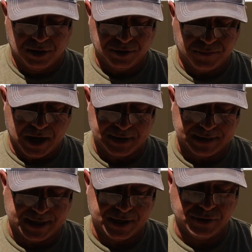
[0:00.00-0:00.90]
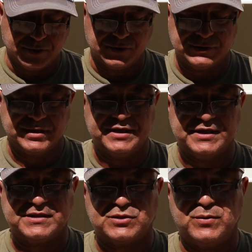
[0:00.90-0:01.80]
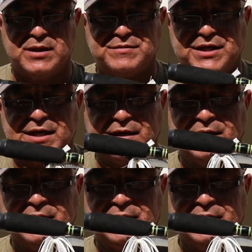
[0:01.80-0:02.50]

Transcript: other rod that I use is a swing jig.